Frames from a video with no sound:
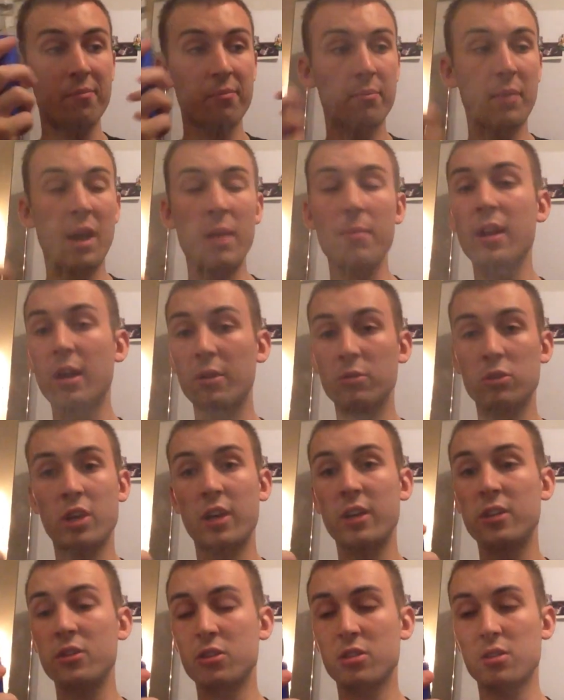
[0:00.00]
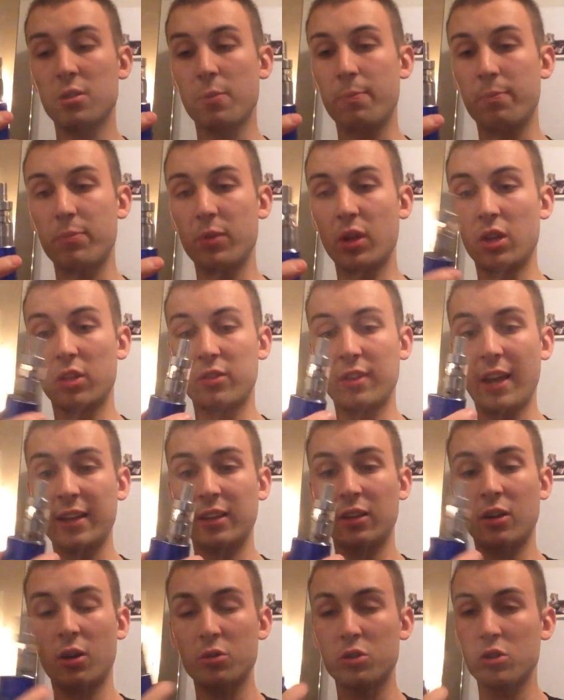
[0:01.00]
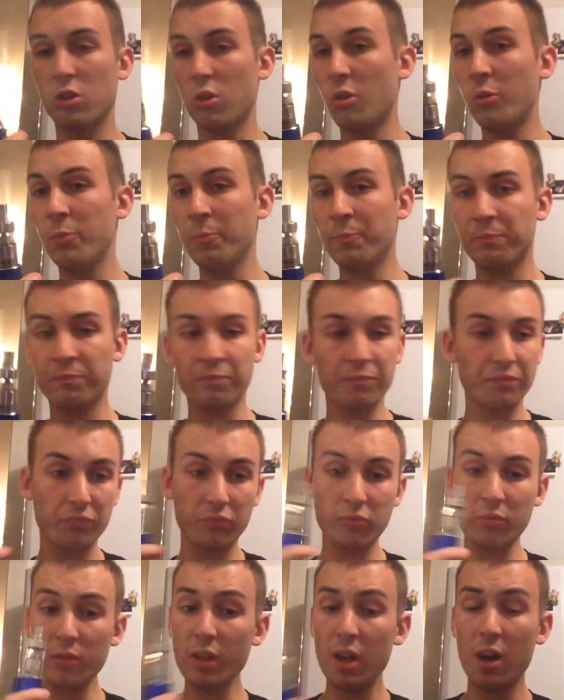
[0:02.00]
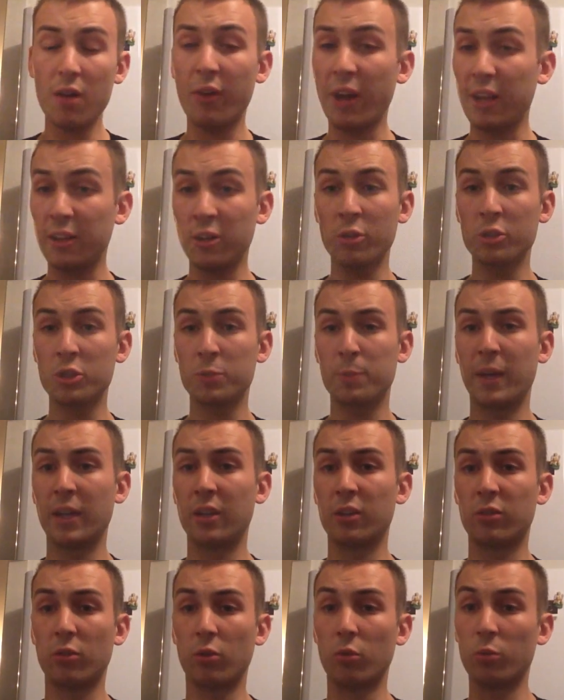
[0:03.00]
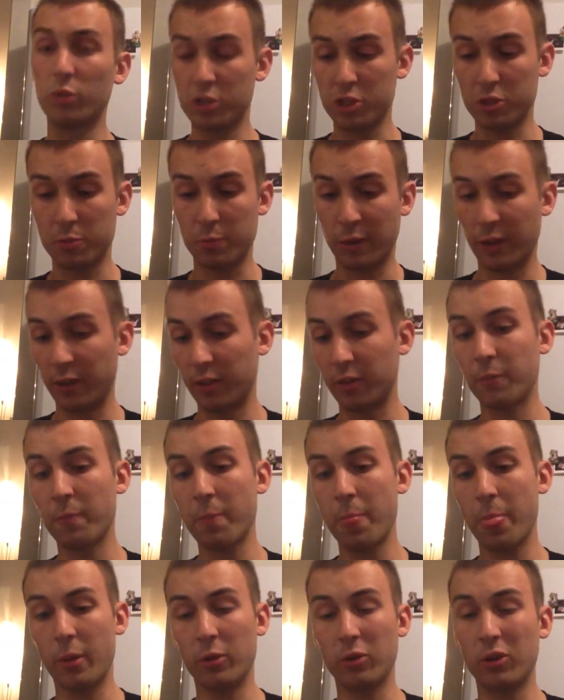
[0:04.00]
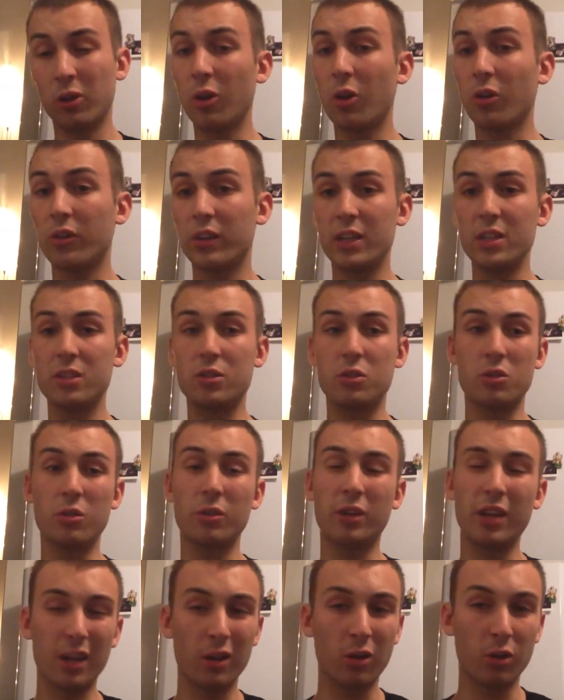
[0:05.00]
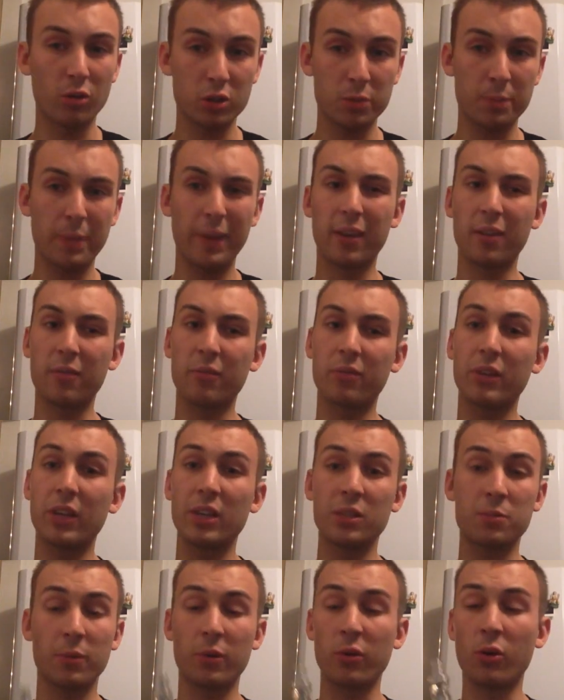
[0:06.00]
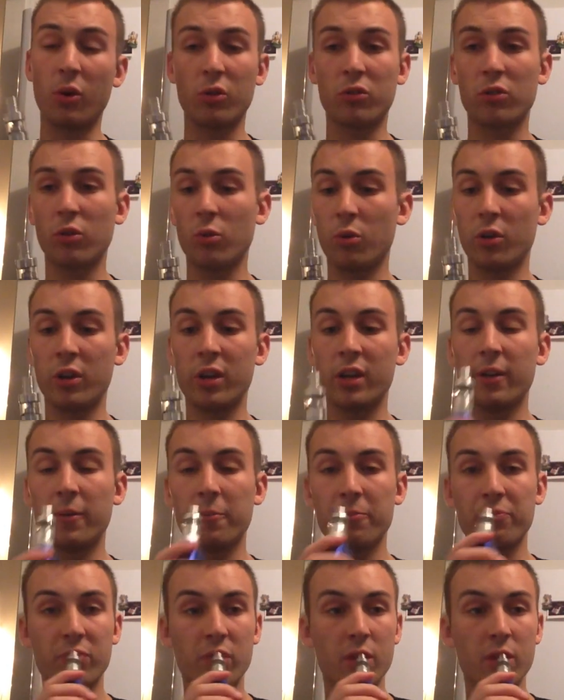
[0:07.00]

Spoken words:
Maybe that will change as the tank goes along. I've had no spitting at all, which is brilliant. On a lot of these you do get a lot of spitting and things, but not at all on here.